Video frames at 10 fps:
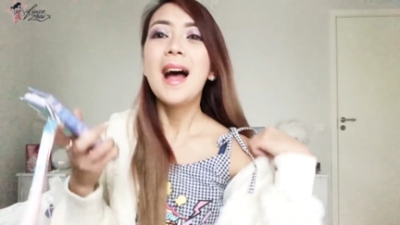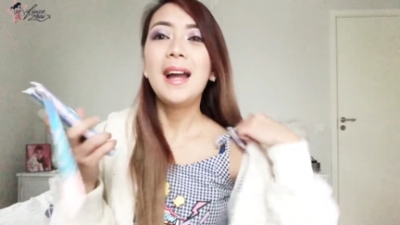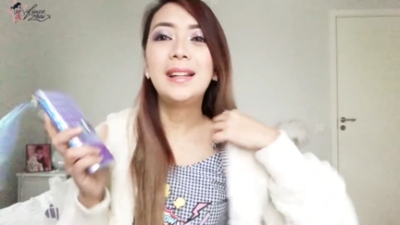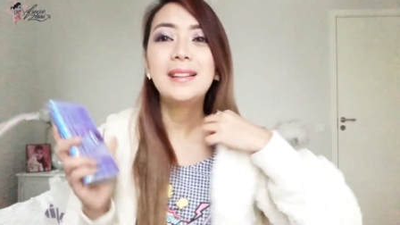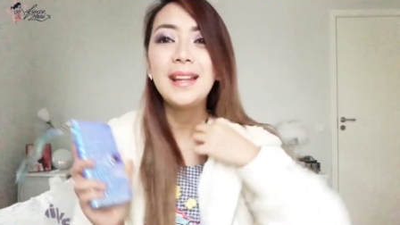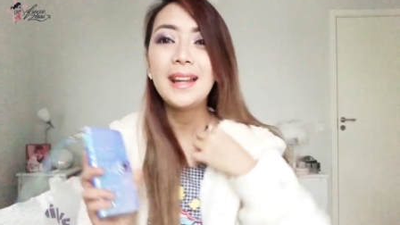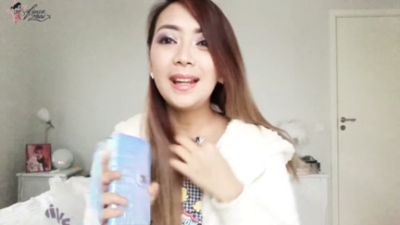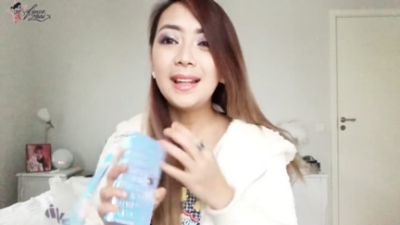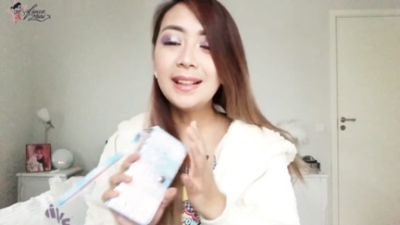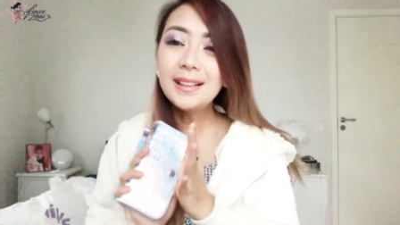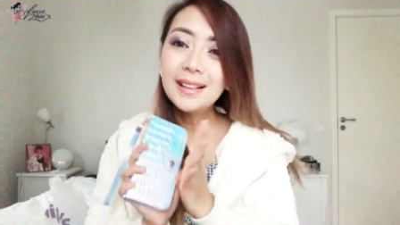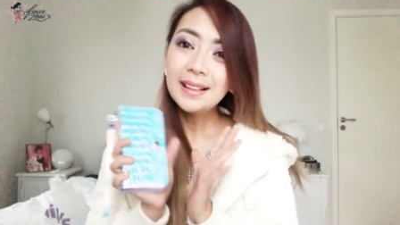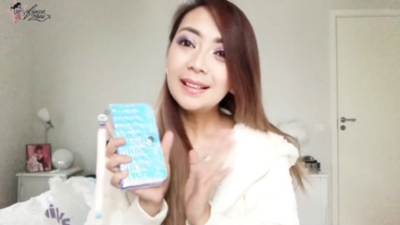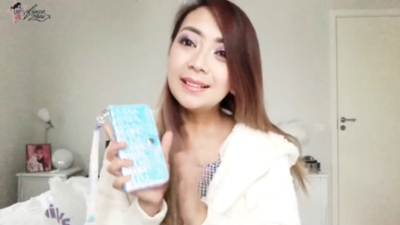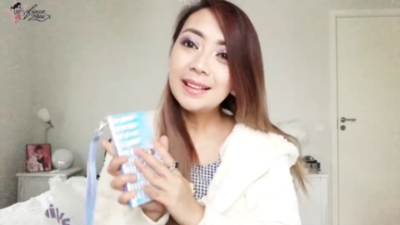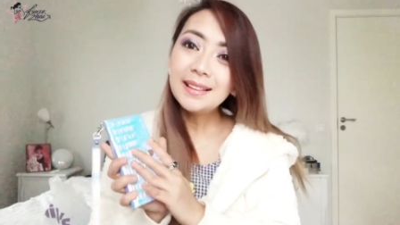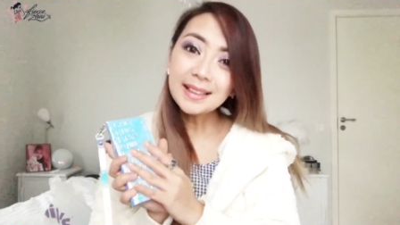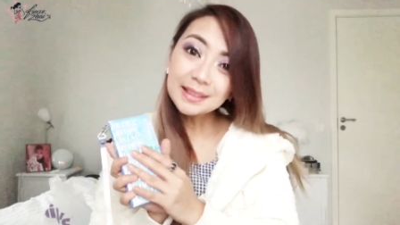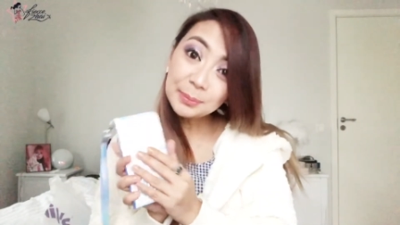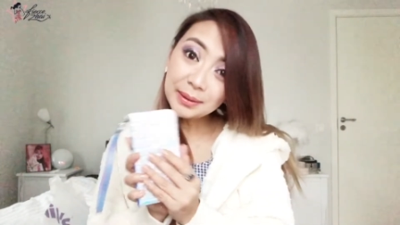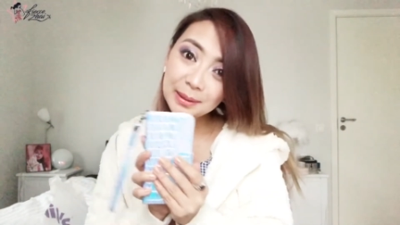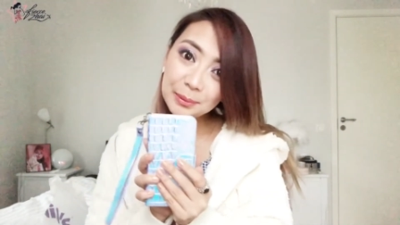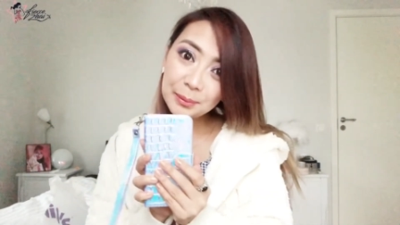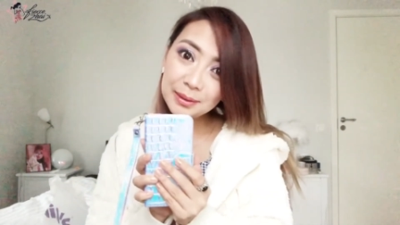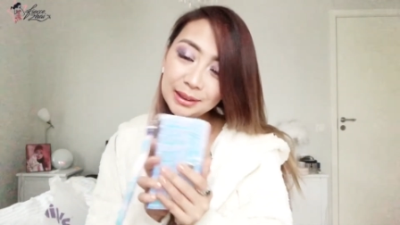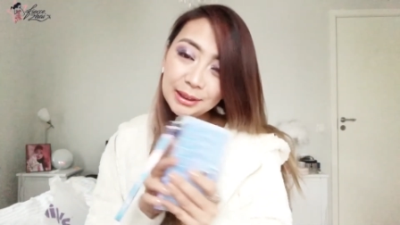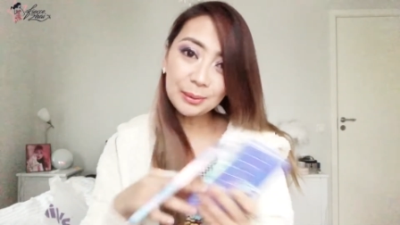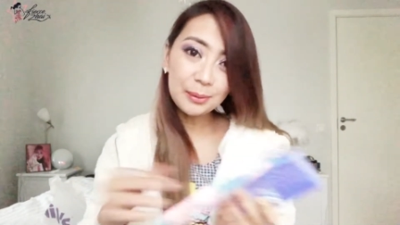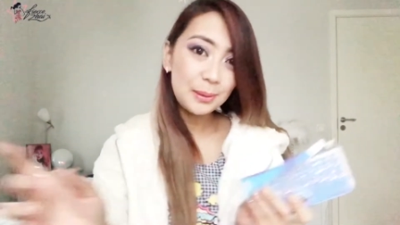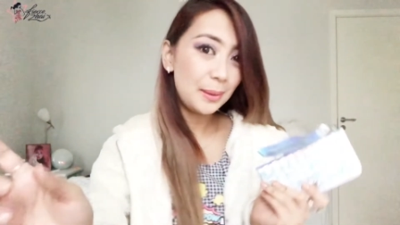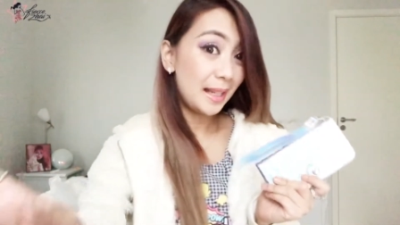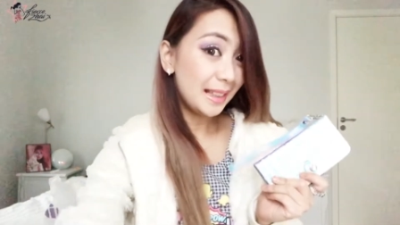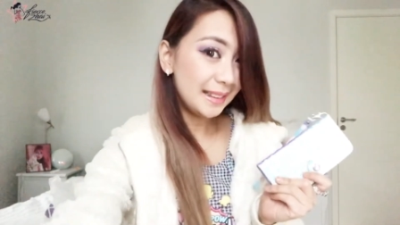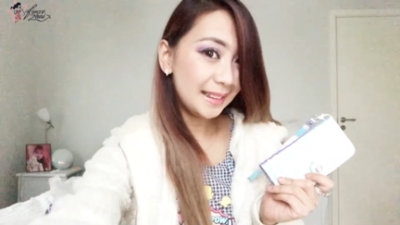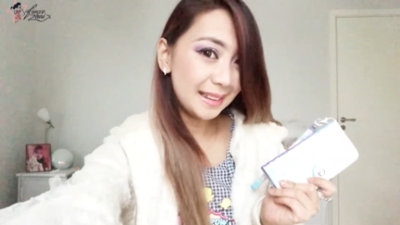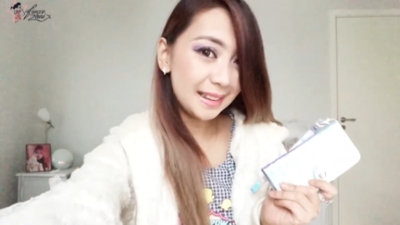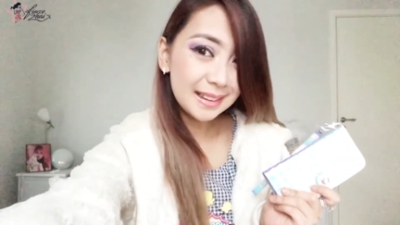and then the next one i'm going to show you is